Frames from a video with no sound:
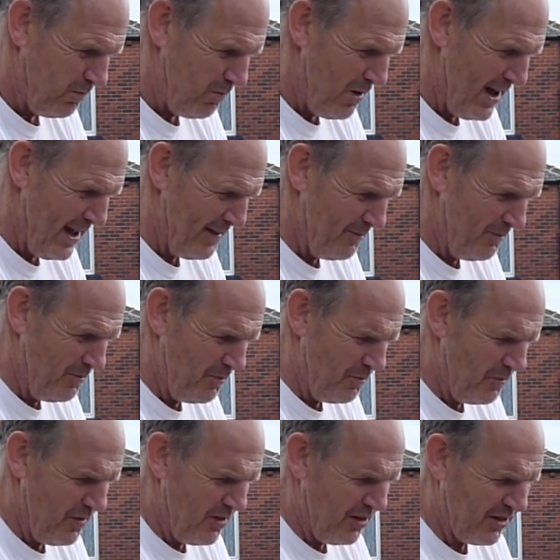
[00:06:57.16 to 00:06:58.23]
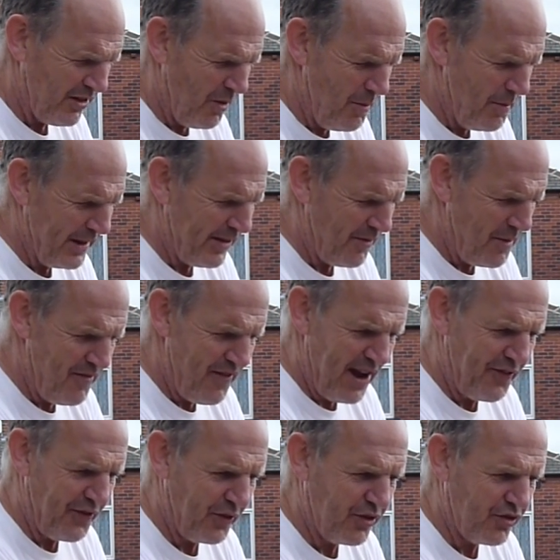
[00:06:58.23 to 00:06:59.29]
uh, some bits have been very
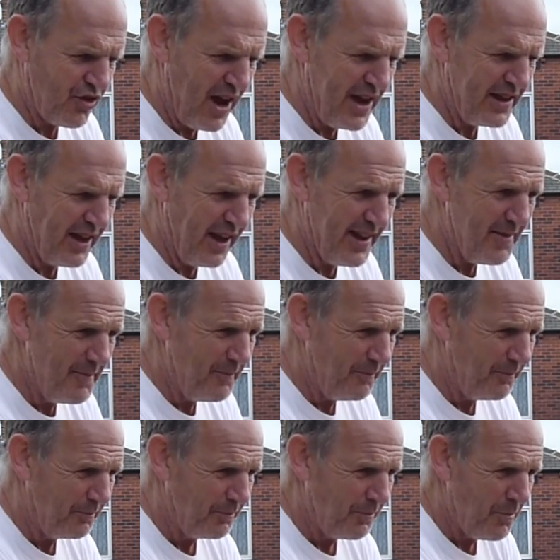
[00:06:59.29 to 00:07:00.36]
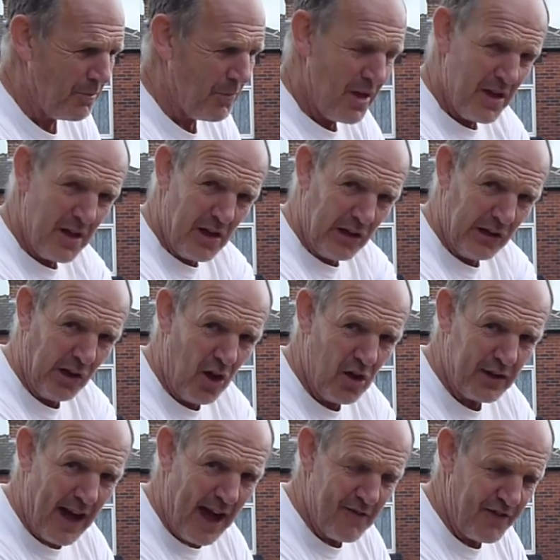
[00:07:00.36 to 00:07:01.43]
frustrating. Long
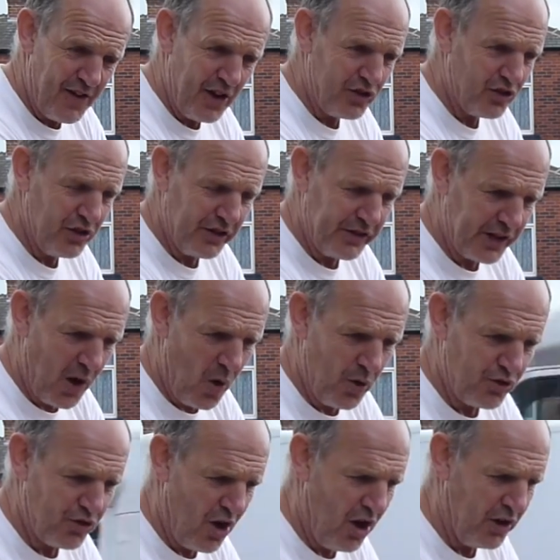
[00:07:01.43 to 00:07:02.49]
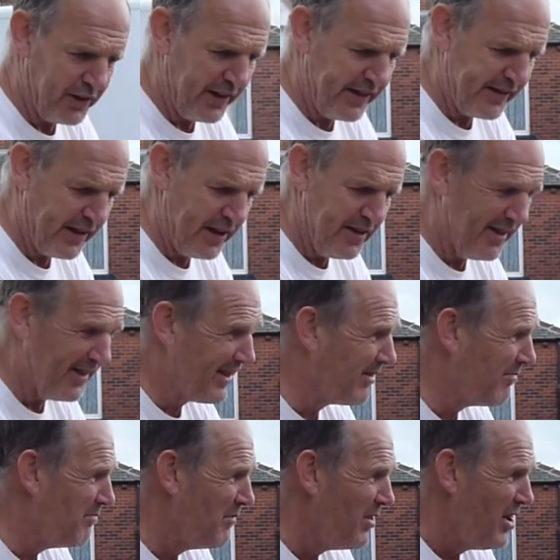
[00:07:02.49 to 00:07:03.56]
diversions for short distance.
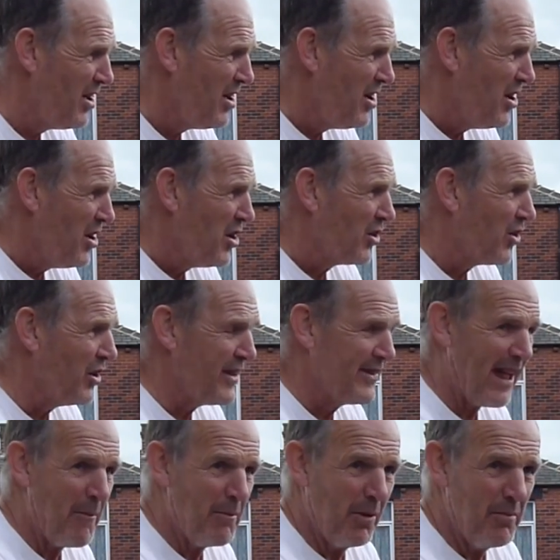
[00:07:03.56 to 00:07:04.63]
Good example